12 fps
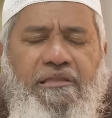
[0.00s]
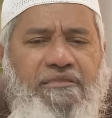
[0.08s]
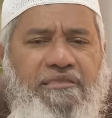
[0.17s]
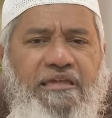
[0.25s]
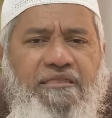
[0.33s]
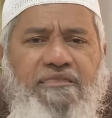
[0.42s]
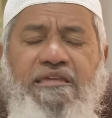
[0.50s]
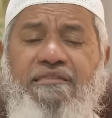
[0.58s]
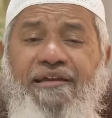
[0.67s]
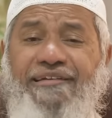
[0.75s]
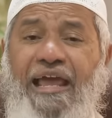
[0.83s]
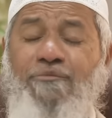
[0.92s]

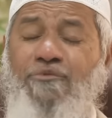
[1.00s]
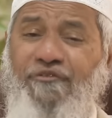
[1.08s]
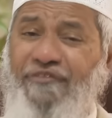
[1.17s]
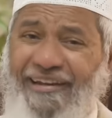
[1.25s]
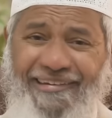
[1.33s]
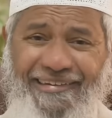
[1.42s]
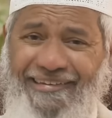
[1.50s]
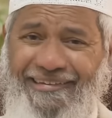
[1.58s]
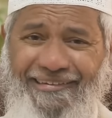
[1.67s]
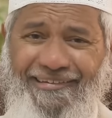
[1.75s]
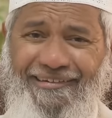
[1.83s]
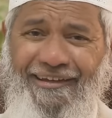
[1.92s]
these are times of testing.
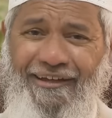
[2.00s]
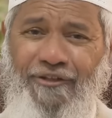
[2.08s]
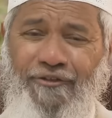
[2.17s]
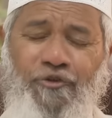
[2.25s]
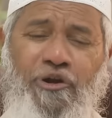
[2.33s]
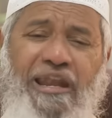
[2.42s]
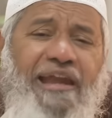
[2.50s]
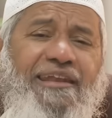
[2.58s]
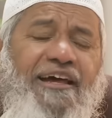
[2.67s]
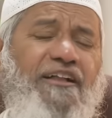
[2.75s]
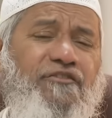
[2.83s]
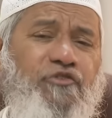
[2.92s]
So
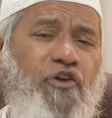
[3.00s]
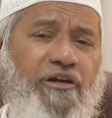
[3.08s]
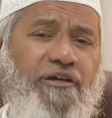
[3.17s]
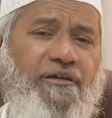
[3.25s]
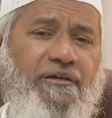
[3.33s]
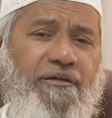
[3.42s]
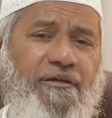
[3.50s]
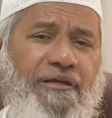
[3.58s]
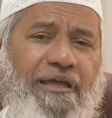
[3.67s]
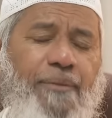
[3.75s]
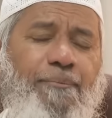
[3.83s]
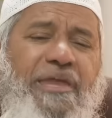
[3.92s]
let us not
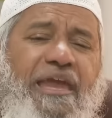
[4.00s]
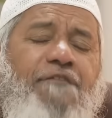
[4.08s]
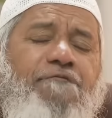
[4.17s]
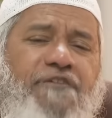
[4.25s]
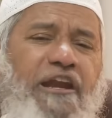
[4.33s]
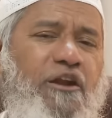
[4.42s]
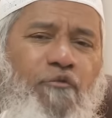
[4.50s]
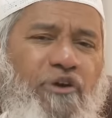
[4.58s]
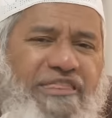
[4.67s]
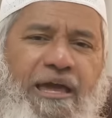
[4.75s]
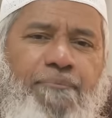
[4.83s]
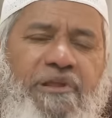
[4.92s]
be afraid of
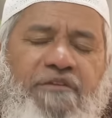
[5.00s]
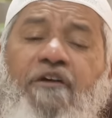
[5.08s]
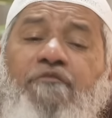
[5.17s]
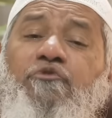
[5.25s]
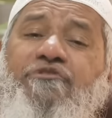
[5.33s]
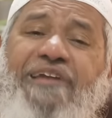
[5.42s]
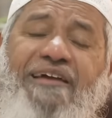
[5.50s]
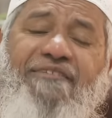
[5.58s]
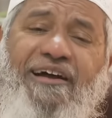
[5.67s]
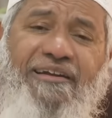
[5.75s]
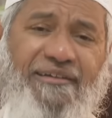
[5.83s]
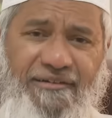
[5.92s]
what's happening. We have to
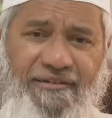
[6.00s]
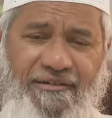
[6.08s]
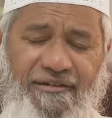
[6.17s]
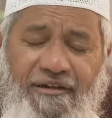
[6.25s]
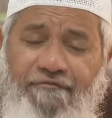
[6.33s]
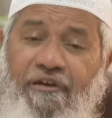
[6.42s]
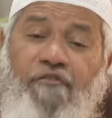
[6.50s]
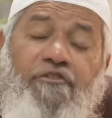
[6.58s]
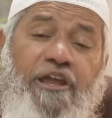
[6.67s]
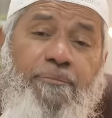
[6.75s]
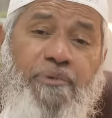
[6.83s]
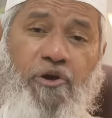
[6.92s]
strive harder. We have
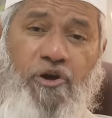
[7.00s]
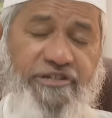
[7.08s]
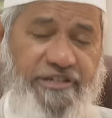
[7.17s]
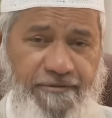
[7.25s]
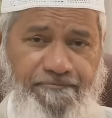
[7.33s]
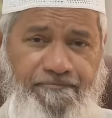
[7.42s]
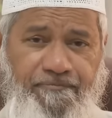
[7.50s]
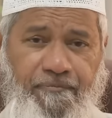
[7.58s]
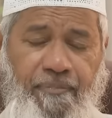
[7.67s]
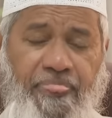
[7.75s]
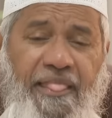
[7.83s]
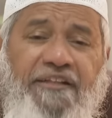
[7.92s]
to take precaution.
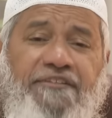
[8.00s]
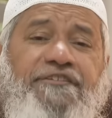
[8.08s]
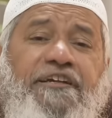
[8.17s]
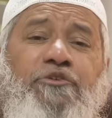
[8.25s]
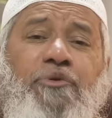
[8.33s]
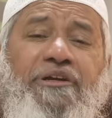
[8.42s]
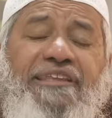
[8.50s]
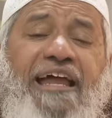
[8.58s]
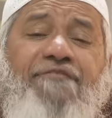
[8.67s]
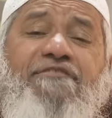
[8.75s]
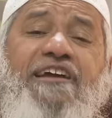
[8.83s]
See to it that